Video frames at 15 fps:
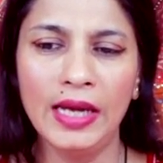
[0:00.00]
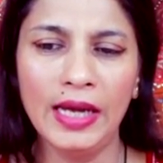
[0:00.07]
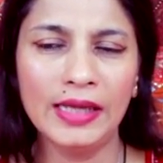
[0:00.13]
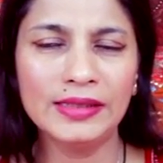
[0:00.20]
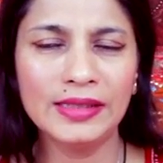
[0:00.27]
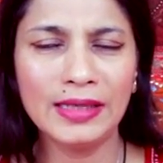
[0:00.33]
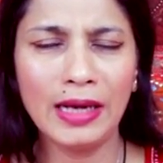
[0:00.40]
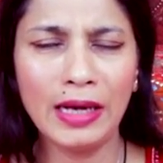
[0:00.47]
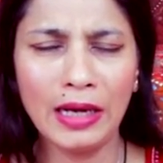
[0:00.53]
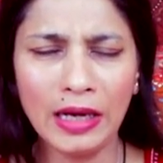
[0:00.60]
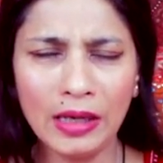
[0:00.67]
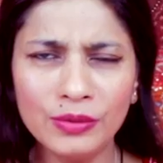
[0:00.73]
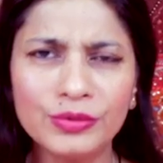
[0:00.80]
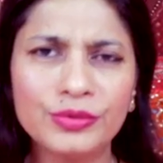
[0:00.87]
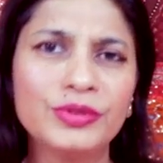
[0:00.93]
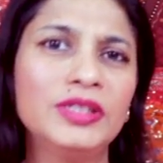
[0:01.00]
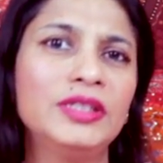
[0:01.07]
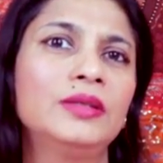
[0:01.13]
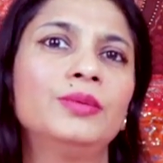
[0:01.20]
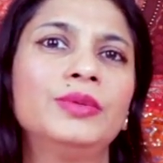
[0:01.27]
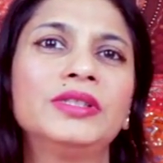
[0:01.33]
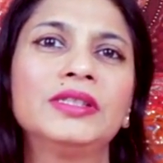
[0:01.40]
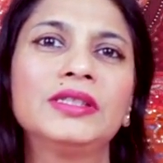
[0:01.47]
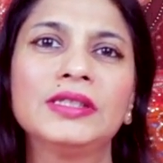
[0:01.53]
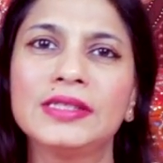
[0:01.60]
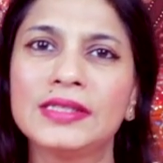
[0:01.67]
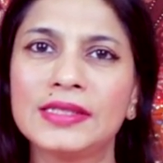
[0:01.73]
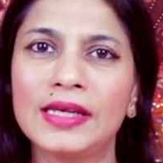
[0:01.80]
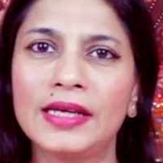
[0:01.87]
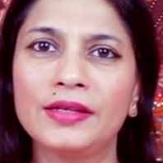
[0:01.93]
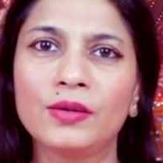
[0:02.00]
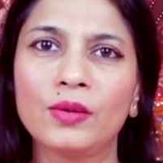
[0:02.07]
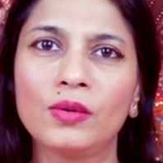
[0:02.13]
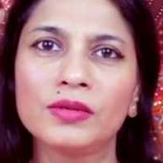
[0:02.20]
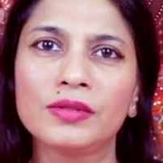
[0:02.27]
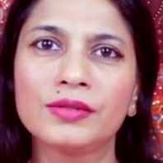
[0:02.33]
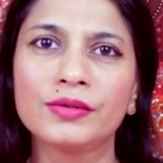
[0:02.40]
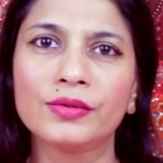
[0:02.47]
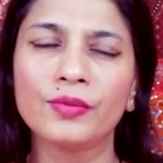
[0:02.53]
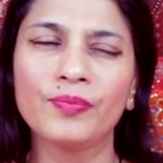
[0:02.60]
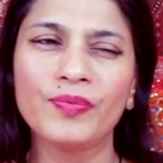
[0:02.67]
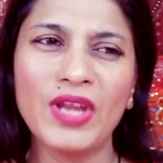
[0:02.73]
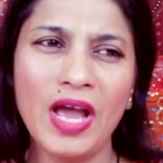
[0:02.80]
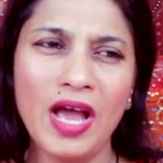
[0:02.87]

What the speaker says: and then how to deal with it inside also.